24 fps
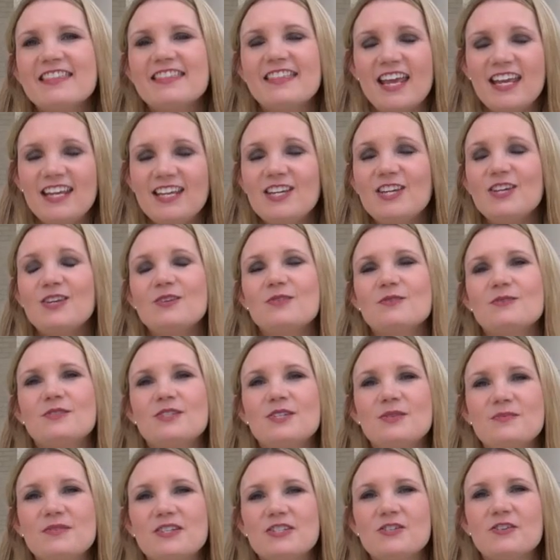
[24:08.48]
Thank you
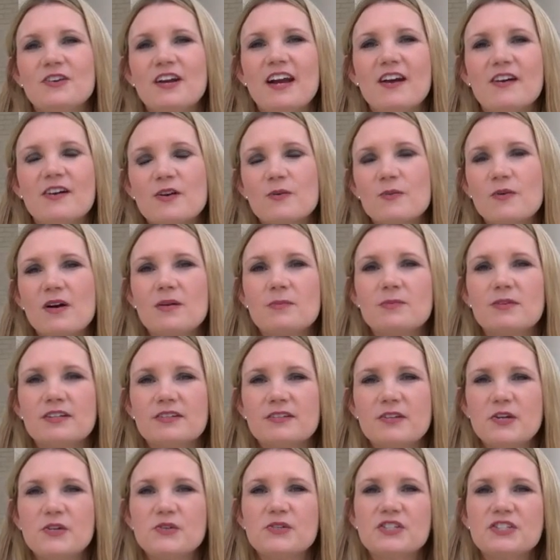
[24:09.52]
to Mr. Eric
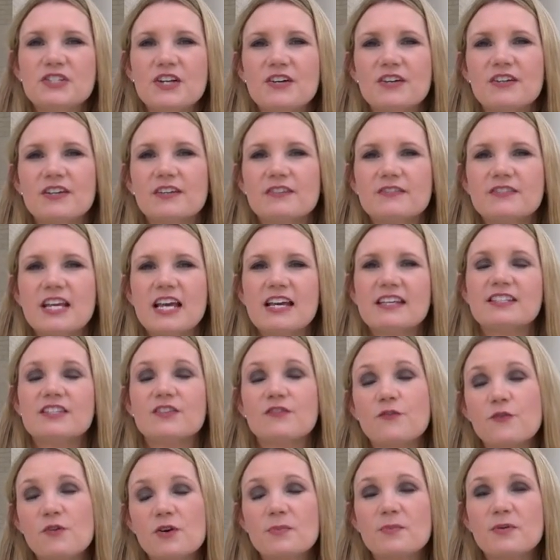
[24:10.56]
Welburn, who served as the
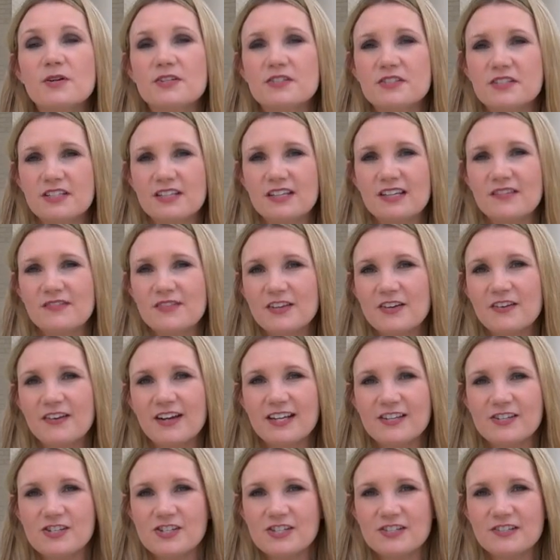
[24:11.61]
foreperson of the
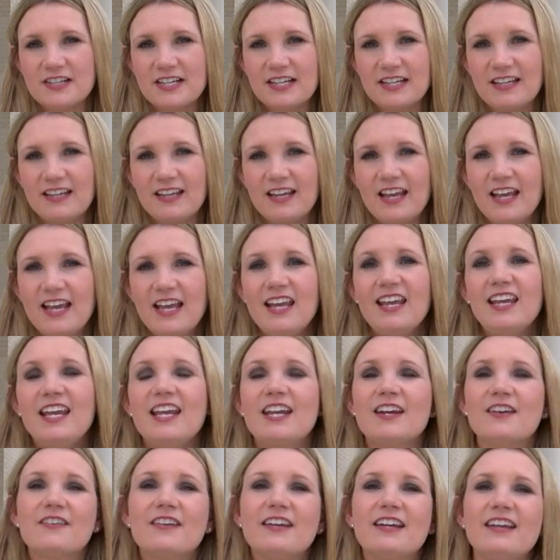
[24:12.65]
grand jury,
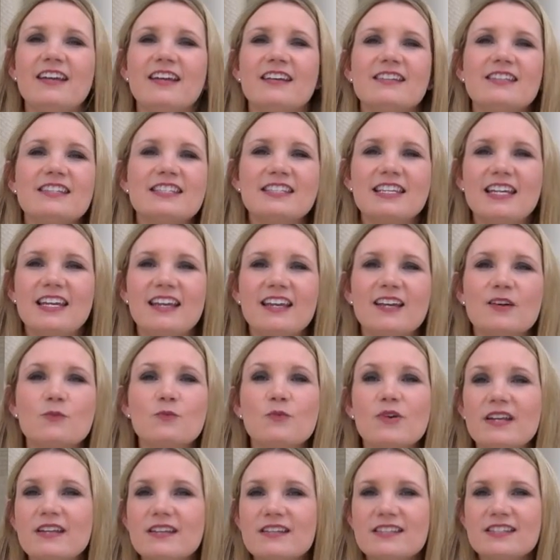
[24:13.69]
hearing and seeing and
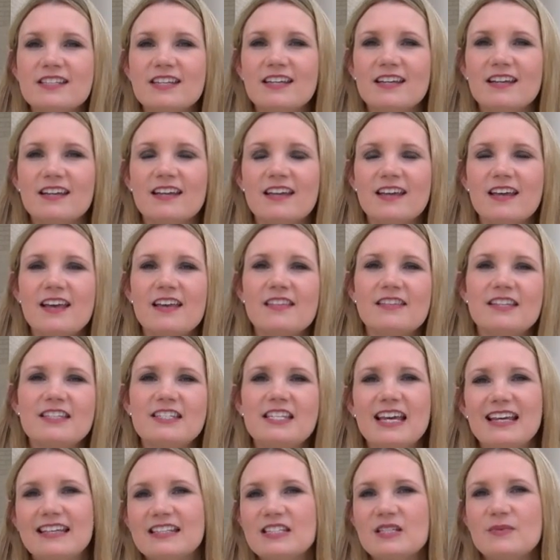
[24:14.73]
witnessing the
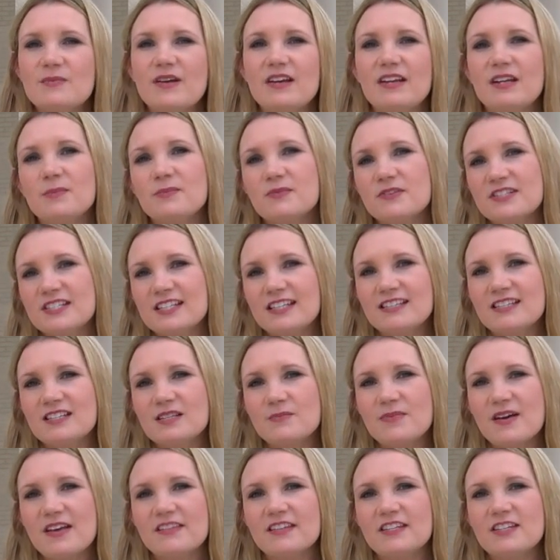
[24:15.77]
testimony
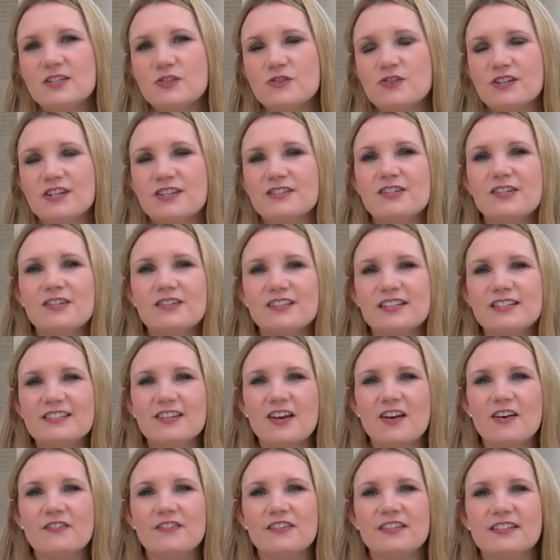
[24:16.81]
presented by the District Attorney's
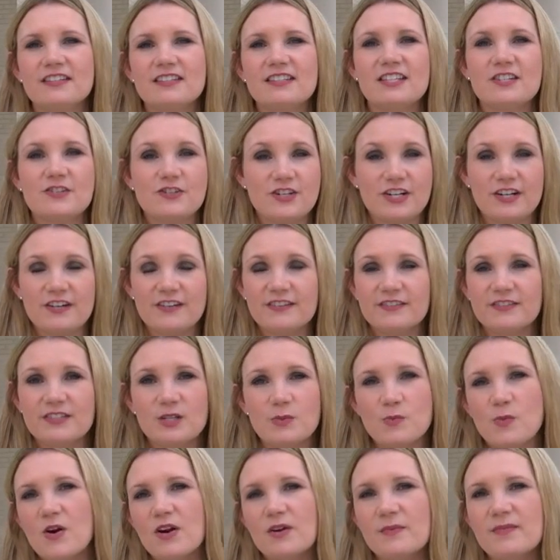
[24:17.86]
Office, the Sheriff's
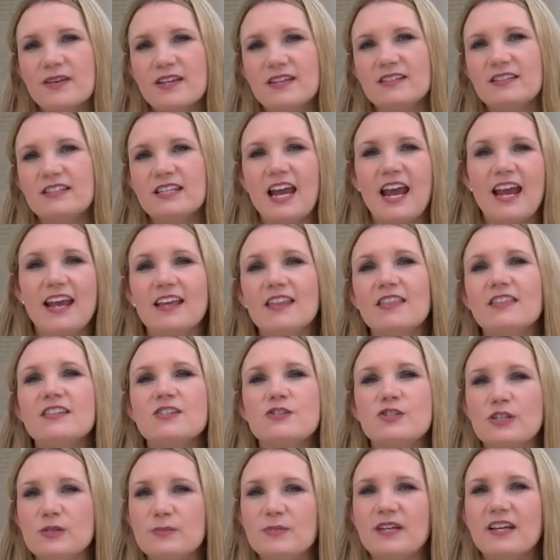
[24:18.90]
Department, and the
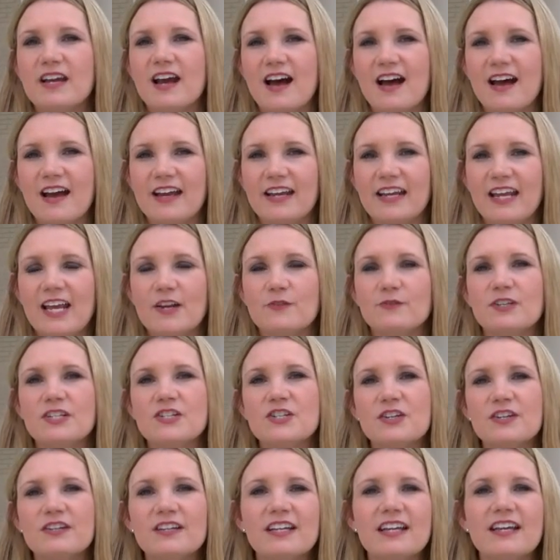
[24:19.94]
GBI in
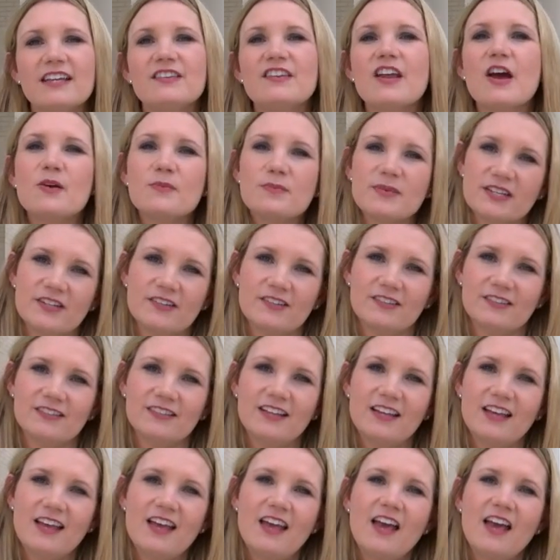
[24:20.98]
returning a no bill
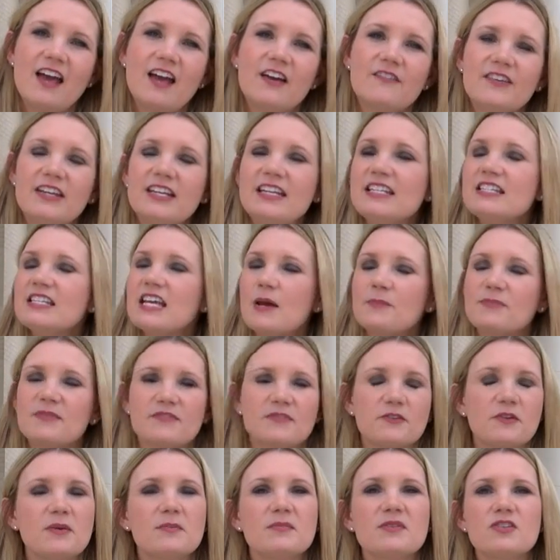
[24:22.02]
of any type
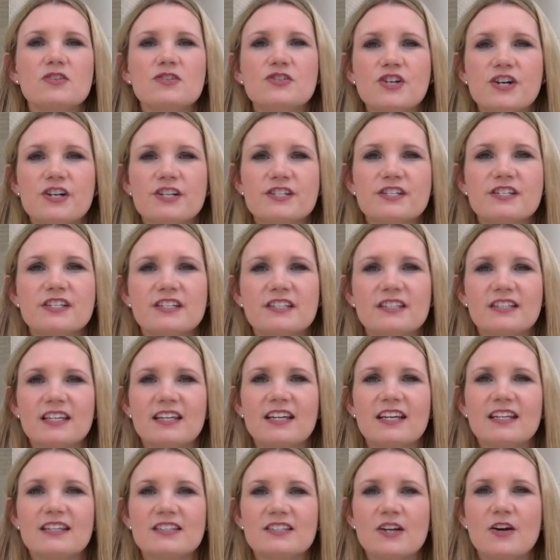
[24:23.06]
of criminal charges
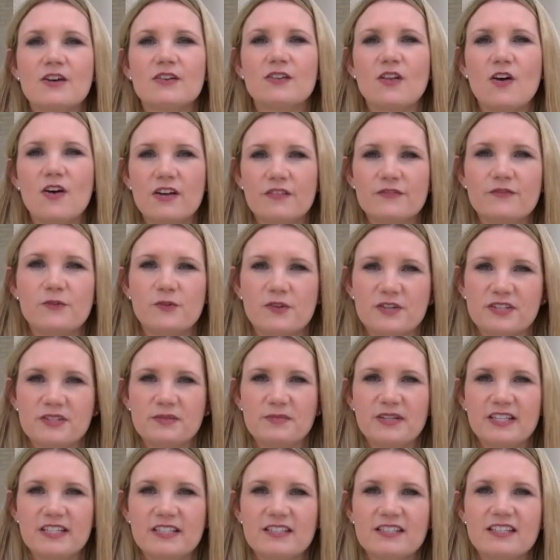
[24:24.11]
against our law
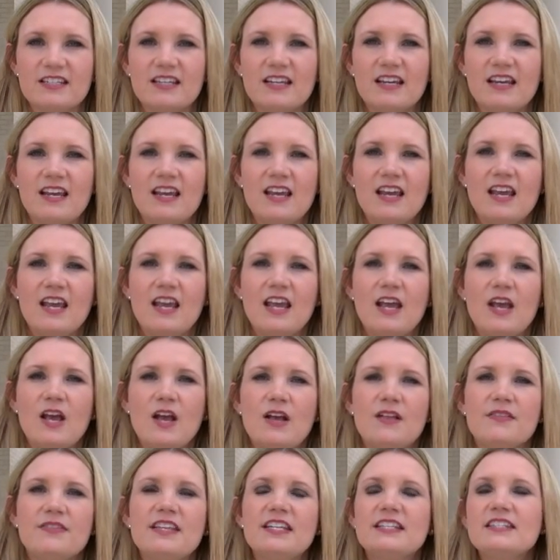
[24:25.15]
enforcement.
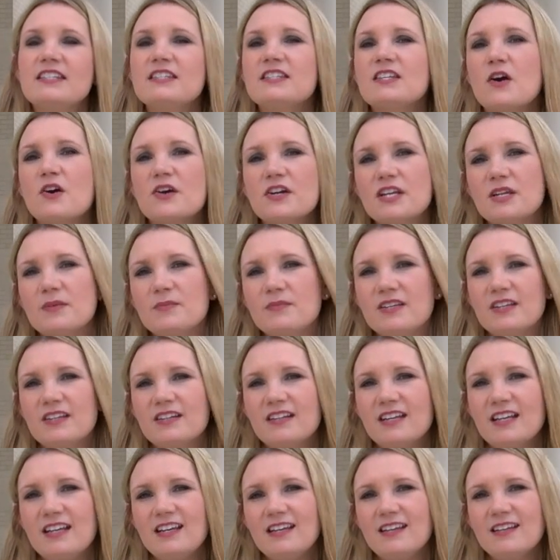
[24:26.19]
This is our
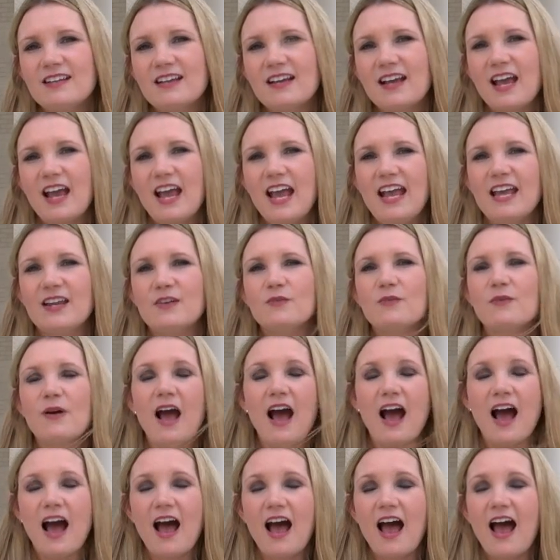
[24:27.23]
community, and
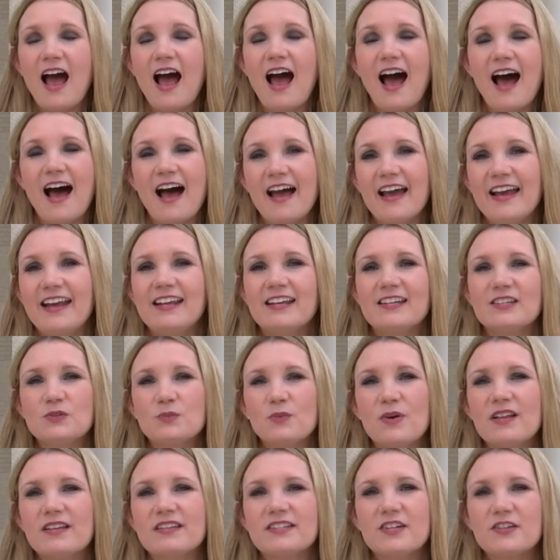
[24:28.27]
I, as
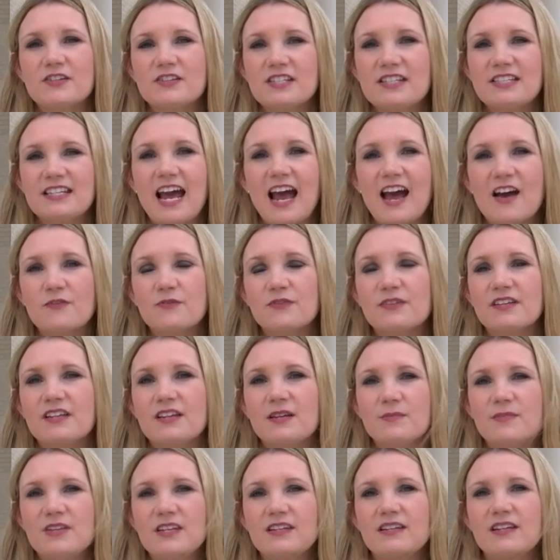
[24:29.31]
well as our staff with
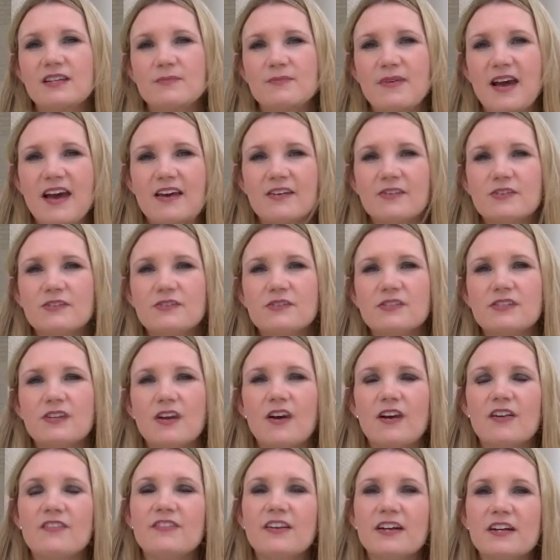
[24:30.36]
Community Matters,
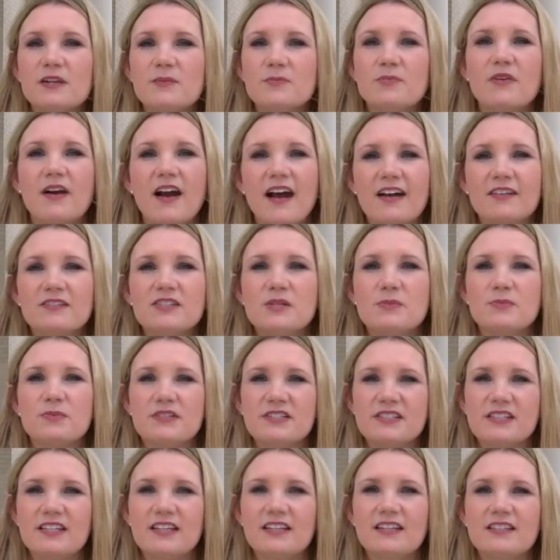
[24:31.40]
are very proud to
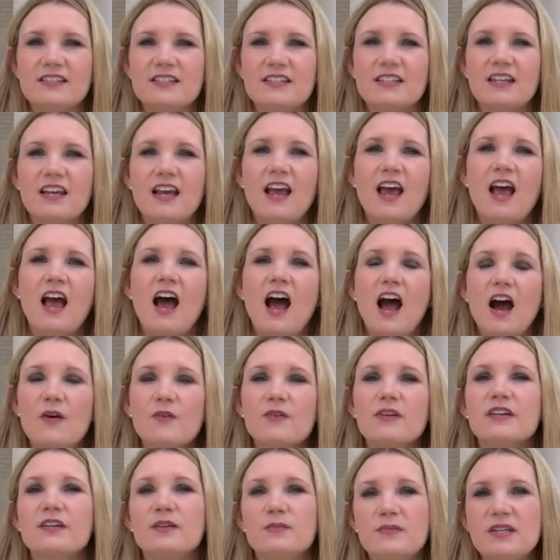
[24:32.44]
present
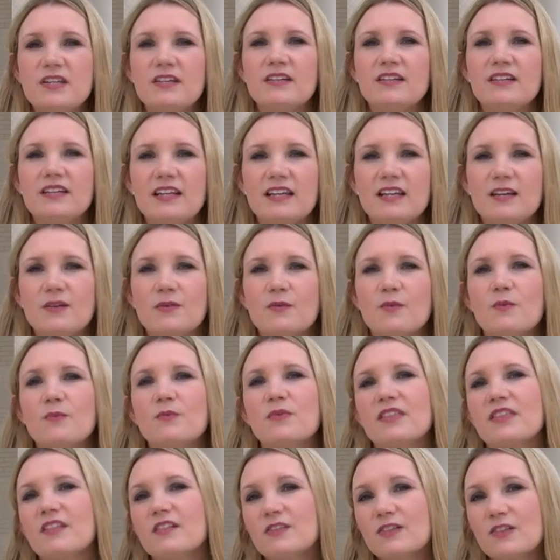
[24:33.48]
our community
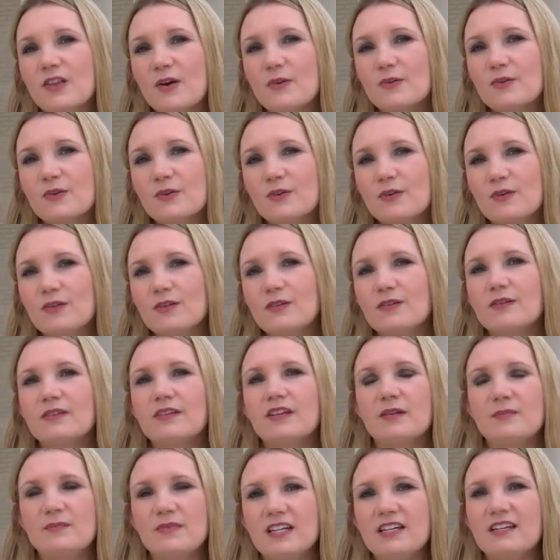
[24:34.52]
with local
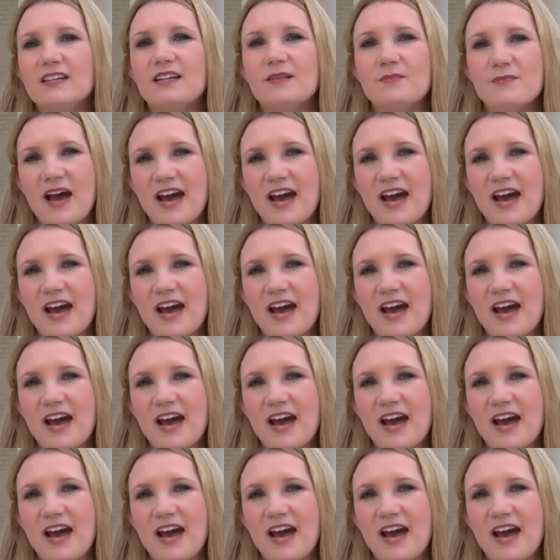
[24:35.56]
Community